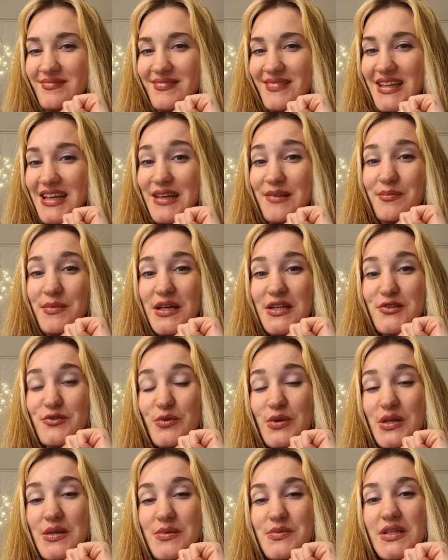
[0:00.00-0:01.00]
in my
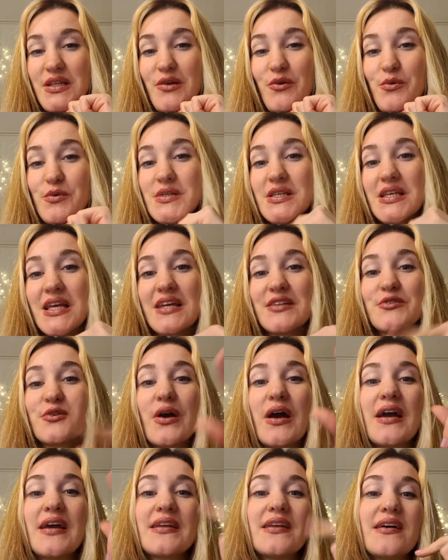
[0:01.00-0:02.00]
dreams, and I always had to
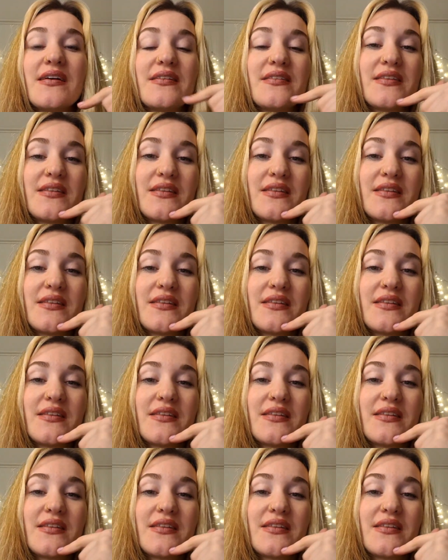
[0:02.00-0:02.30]
hide under the